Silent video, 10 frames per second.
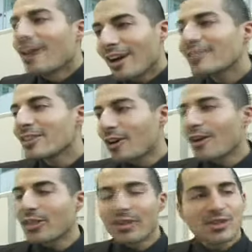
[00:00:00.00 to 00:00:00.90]
I
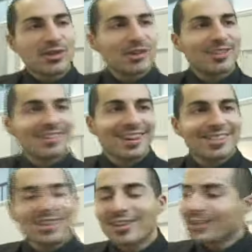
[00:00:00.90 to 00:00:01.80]
think it should. I
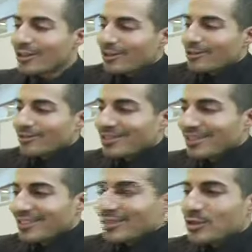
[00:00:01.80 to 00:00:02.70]
think, you know,
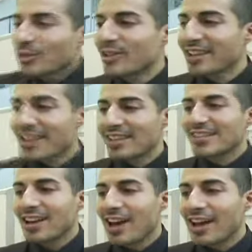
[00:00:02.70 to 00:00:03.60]
you certainly can't
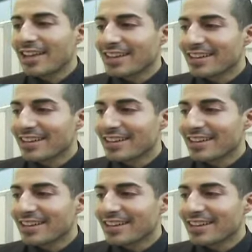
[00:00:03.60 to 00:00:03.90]
deny